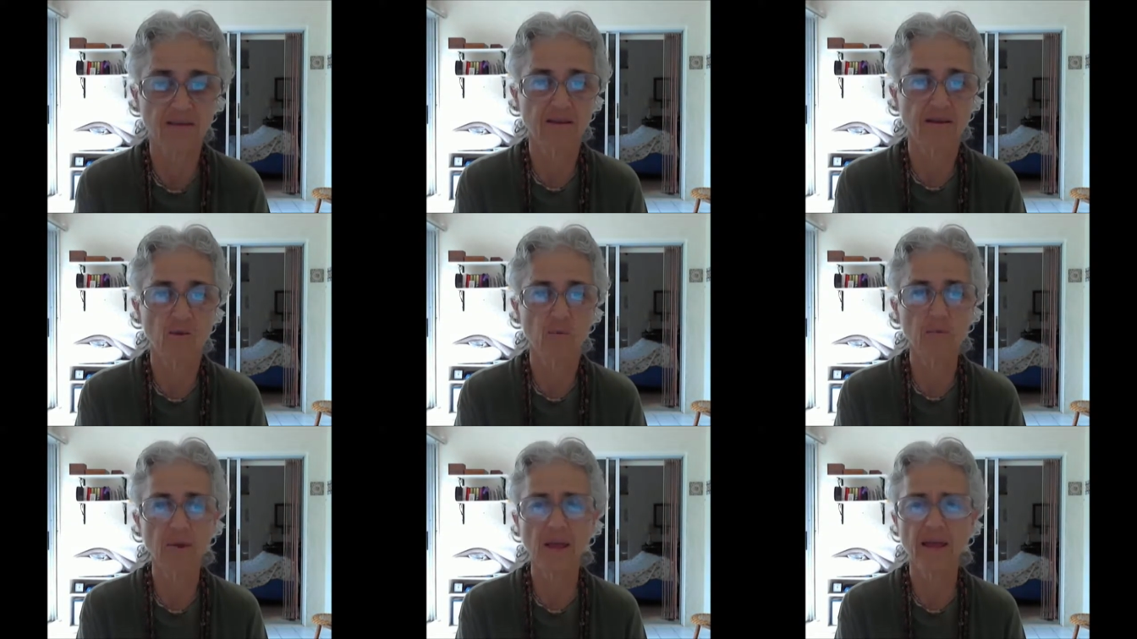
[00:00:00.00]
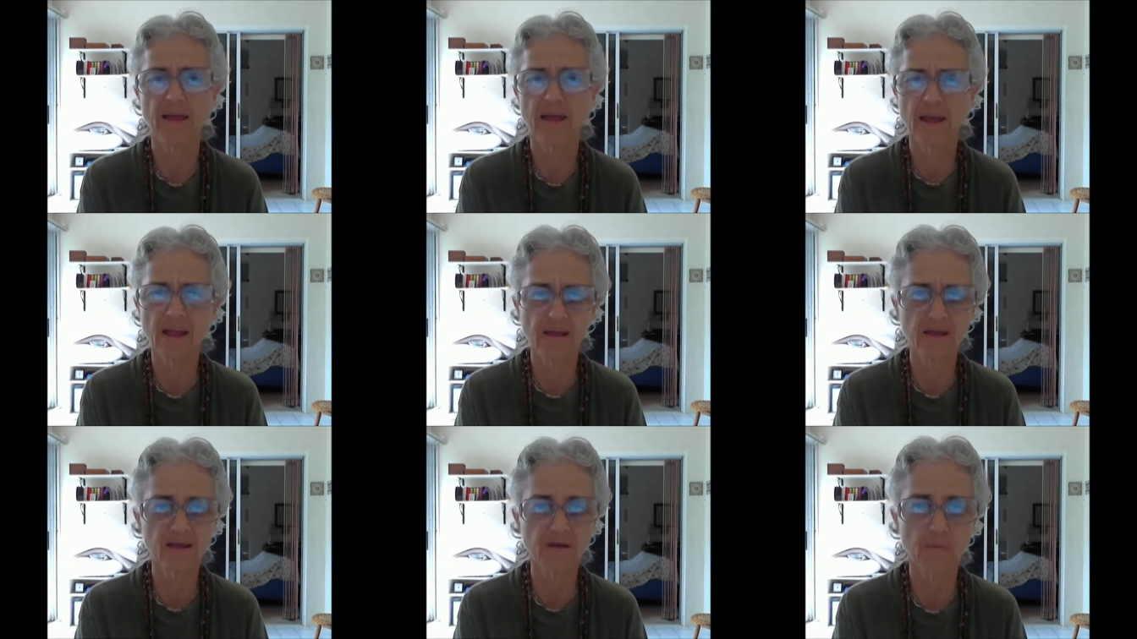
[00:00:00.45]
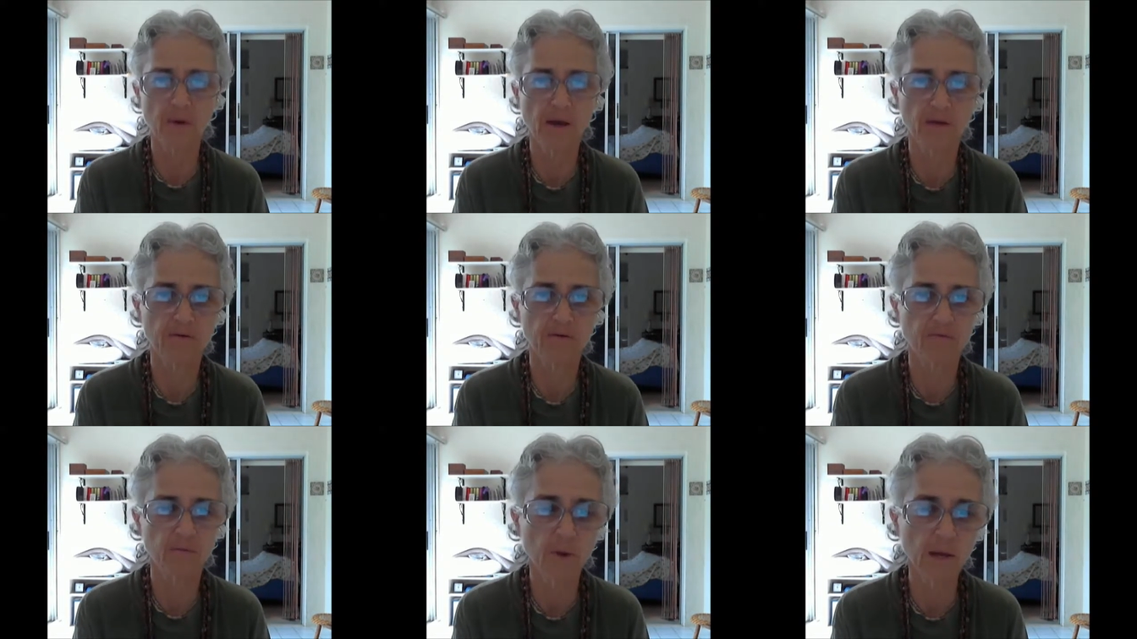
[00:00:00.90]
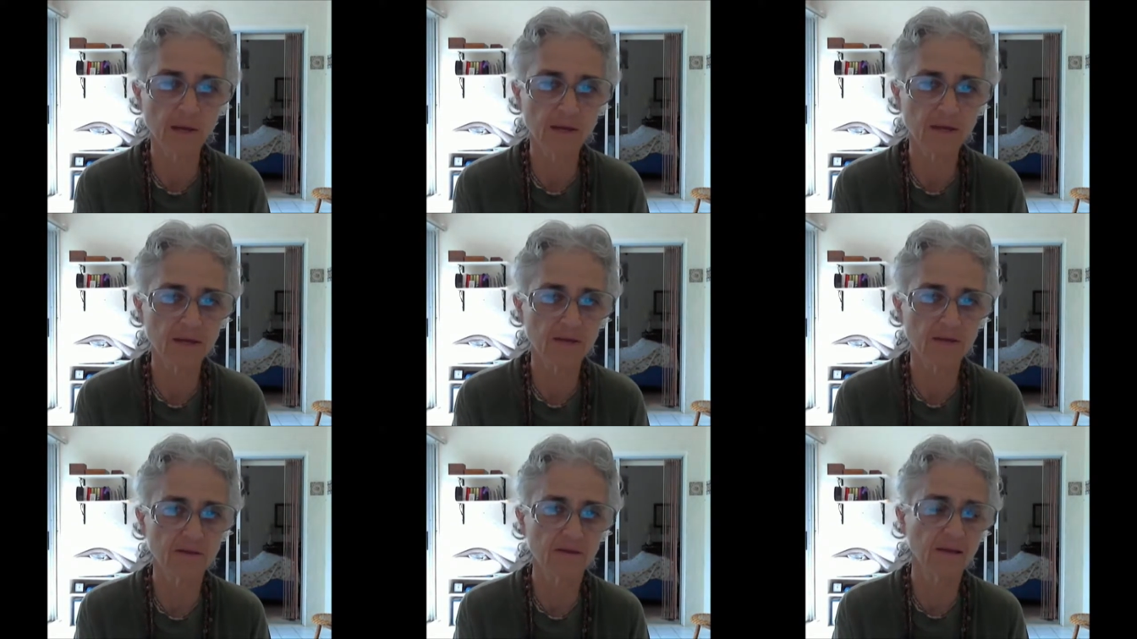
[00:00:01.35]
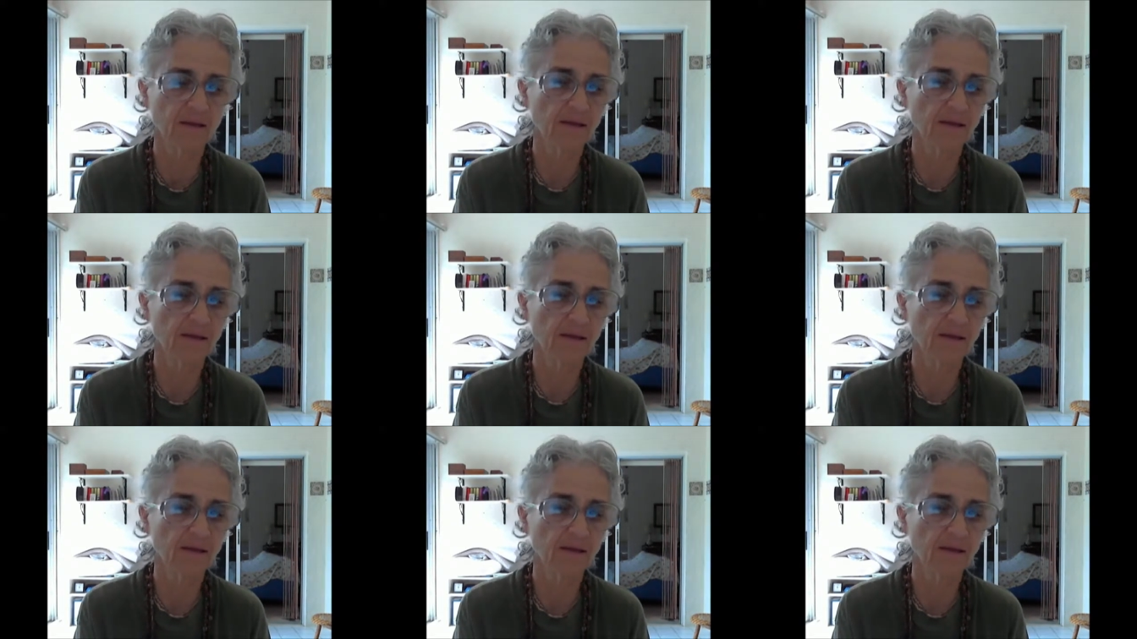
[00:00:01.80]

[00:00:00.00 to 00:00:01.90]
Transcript: They'll pay any amount of money.